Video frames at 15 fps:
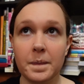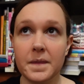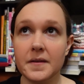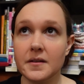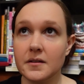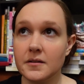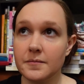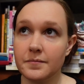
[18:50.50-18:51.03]

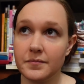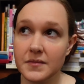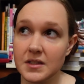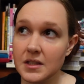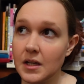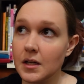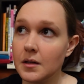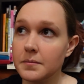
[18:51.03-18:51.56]
the
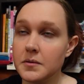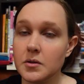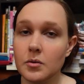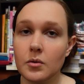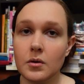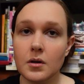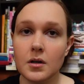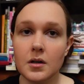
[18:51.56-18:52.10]
setup
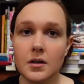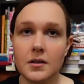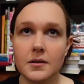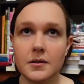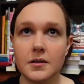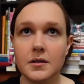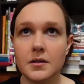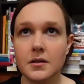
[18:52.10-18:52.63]

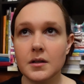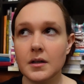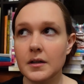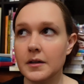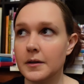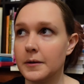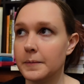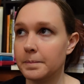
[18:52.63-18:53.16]
tour,
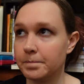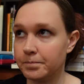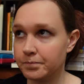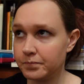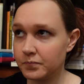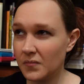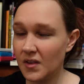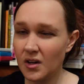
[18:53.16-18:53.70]
um,
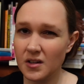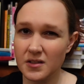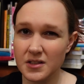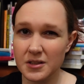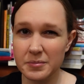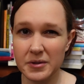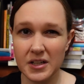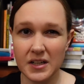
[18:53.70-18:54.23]
art
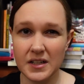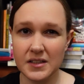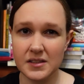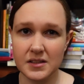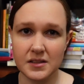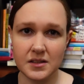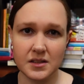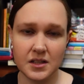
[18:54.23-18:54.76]
supplies
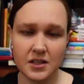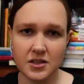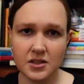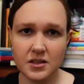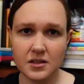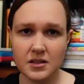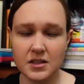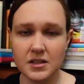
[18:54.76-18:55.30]
and
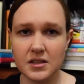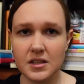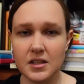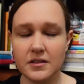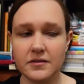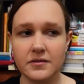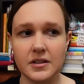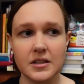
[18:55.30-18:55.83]
stationery
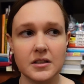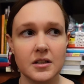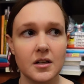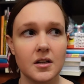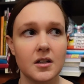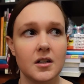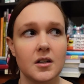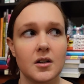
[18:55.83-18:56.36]
stuff. Like,
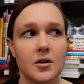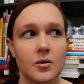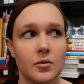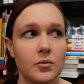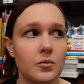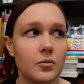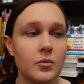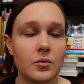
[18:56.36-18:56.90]

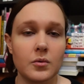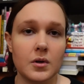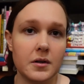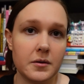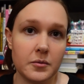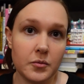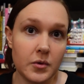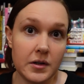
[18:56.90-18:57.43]

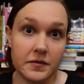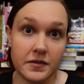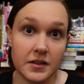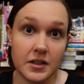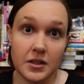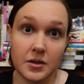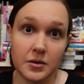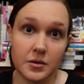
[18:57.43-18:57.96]
what what
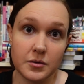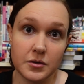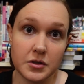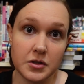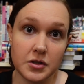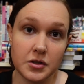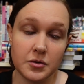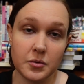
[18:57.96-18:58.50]
video
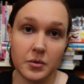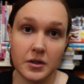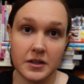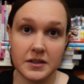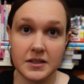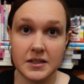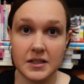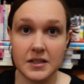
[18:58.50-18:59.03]
do you want
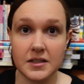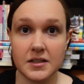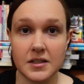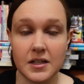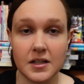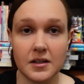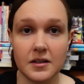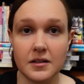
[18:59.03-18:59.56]
to see is
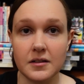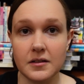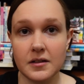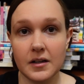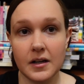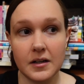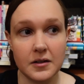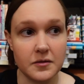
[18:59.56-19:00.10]
like the
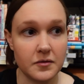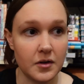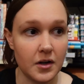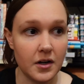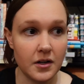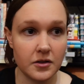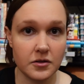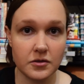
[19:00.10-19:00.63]
kind of one
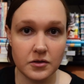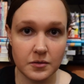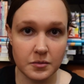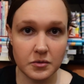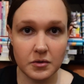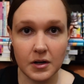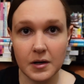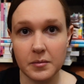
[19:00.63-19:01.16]
hundred
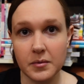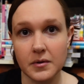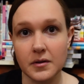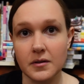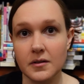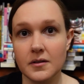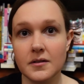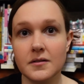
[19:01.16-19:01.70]

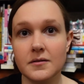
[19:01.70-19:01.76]
subscriber